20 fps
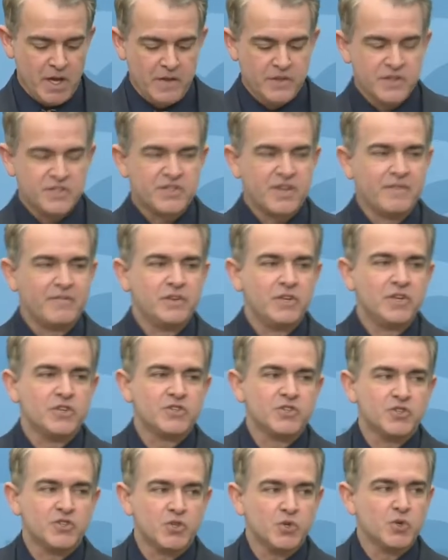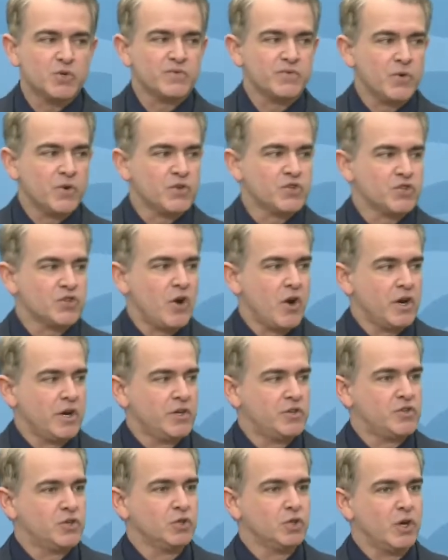In the 70s, the zoos first
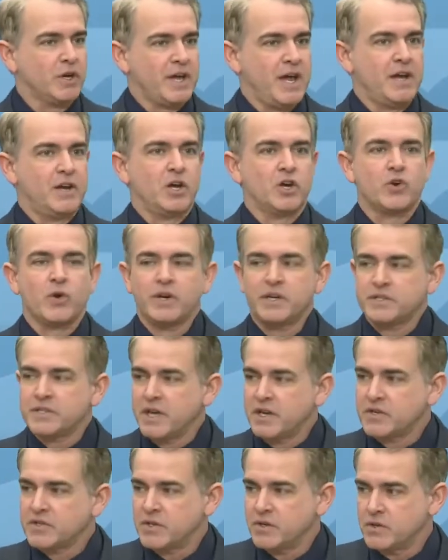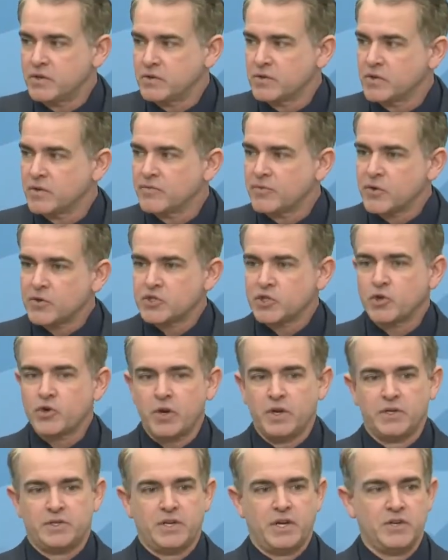started to look at accreditation. The first
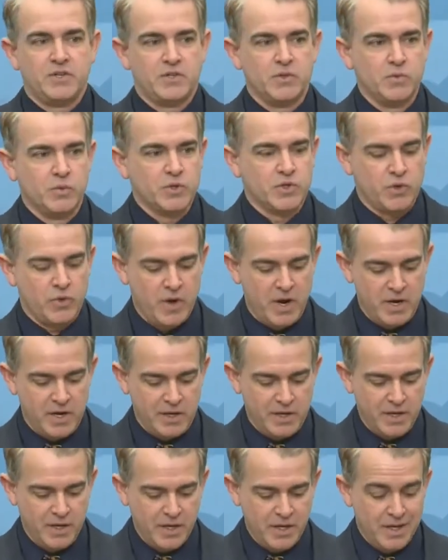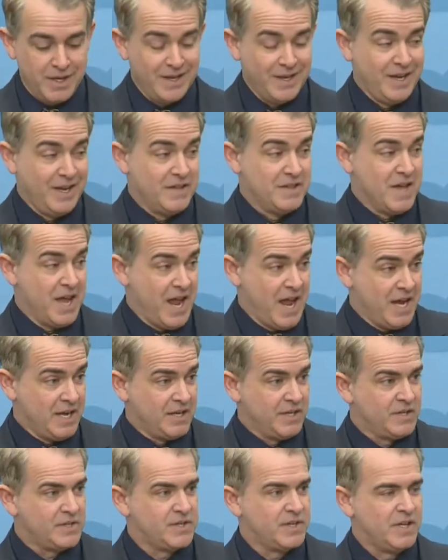accreditation was created. In the
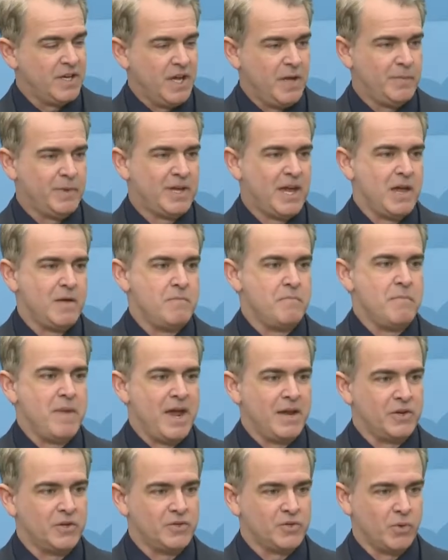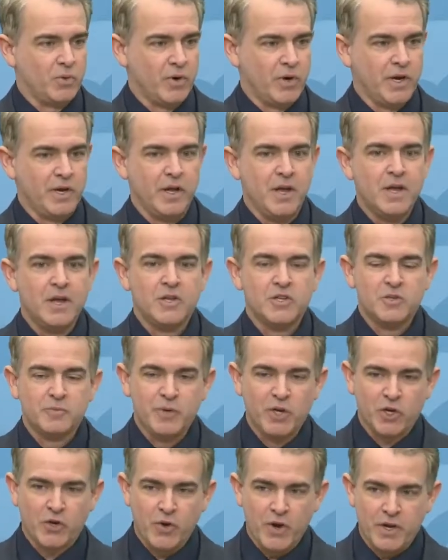80s, it became mandatory to
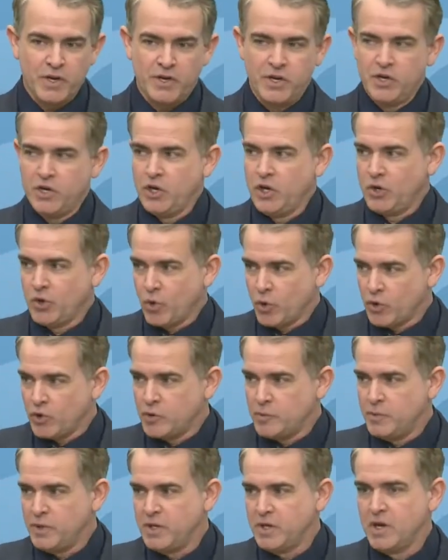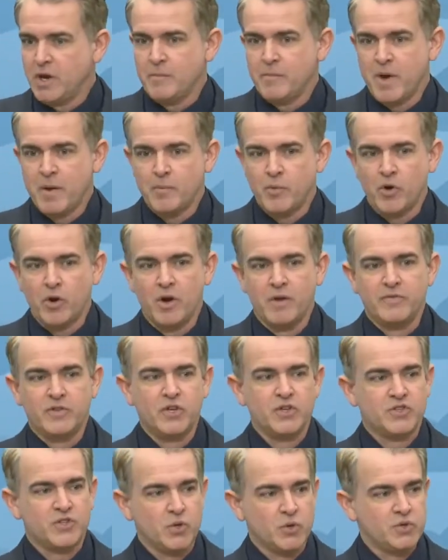be accredited in order to be a member of
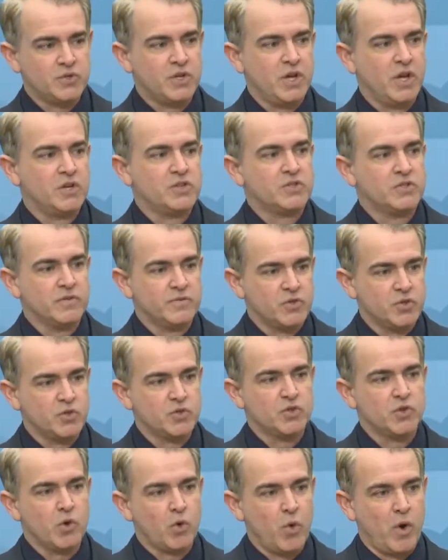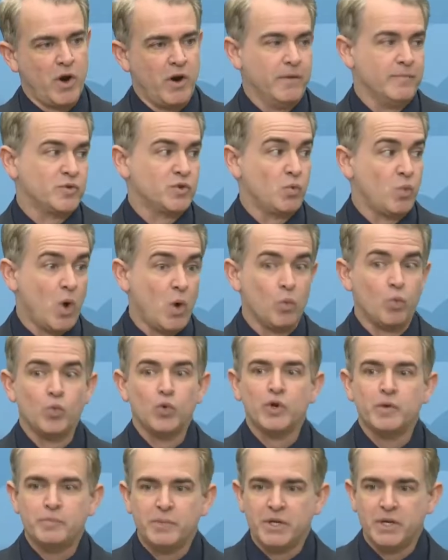the Association of Zoos and Aquariums, or what
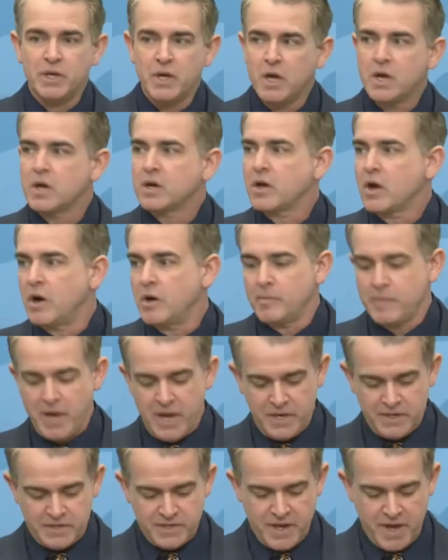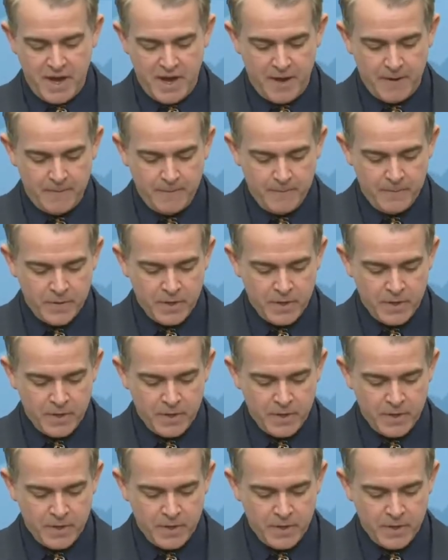would become AZA.